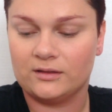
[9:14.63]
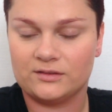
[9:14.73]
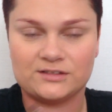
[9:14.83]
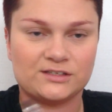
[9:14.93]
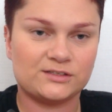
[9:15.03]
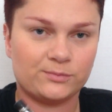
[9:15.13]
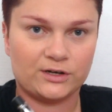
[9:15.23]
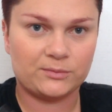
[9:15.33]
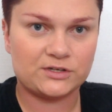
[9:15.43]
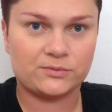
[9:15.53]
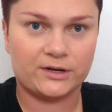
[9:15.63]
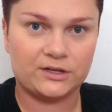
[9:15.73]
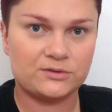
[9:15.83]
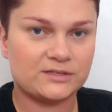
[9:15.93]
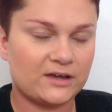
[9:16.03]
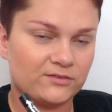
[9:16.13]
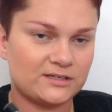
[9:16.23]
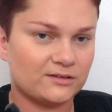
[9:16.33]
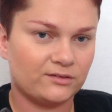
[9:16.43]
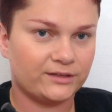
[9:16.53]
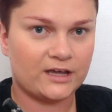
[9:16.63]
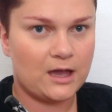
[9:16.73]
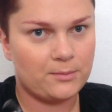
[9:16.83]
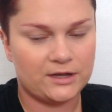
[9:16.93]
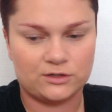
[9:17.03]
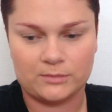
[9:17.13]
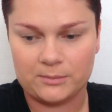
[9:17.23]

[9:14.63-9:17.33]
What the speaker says: This is pretty much what I use every single time I do my